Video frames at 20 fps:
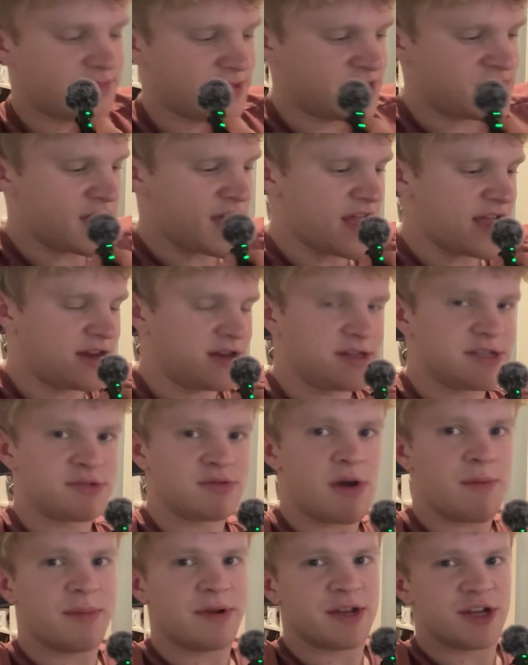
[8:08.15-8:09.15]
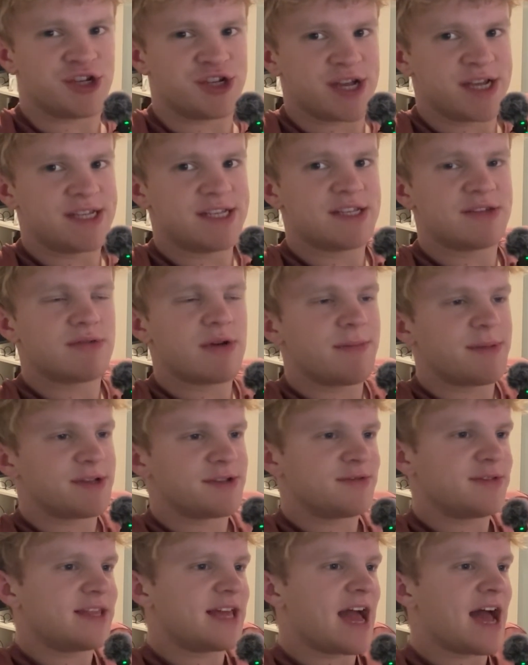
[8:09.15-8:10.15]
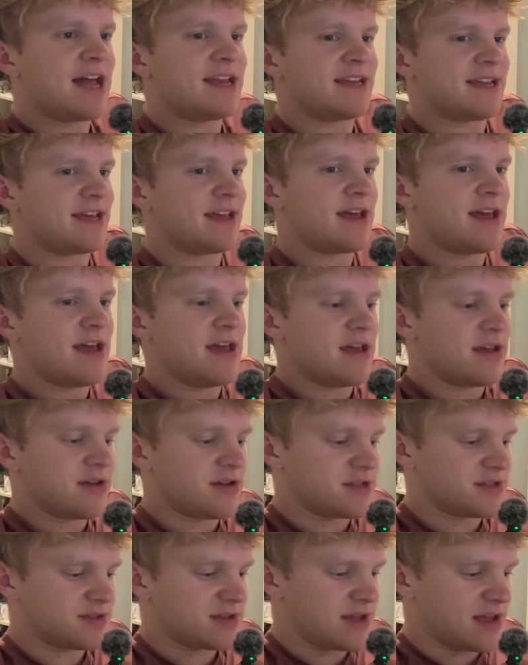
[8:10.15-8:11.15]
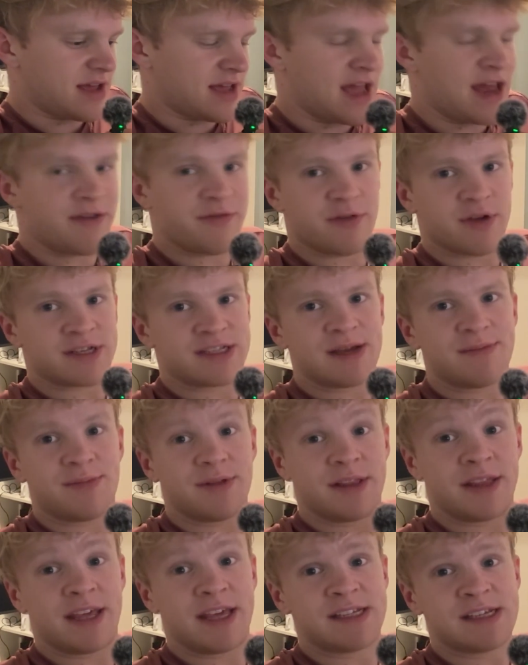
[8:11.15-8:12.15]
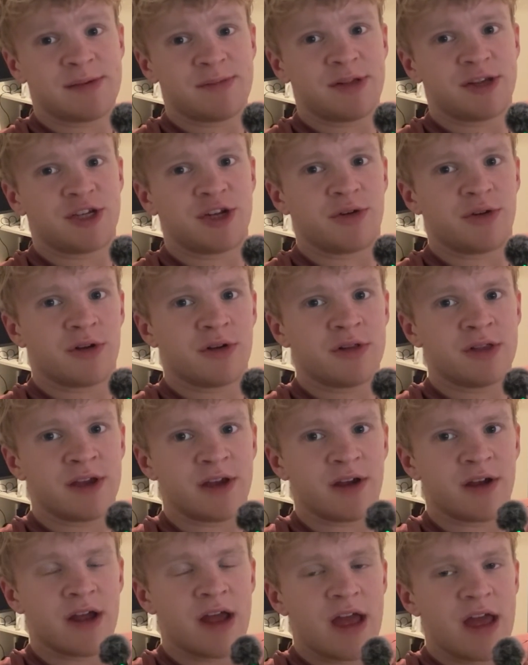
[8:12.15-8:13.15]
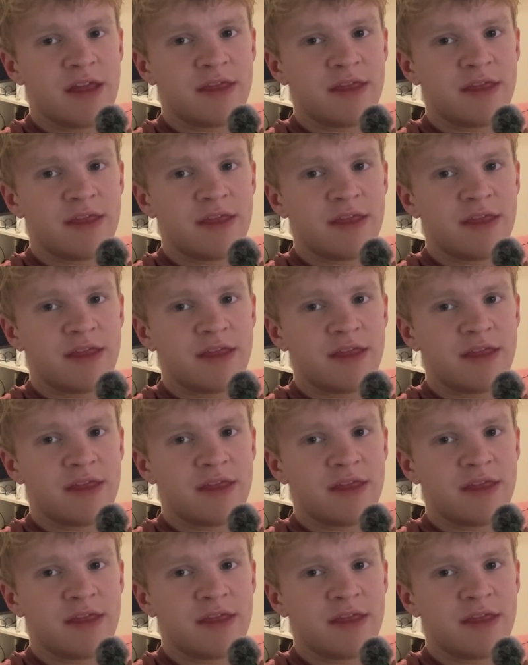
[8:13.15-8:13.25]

diagonal swap and adjacent swap, it's really handy because, again, for example, in the example I showed earlier,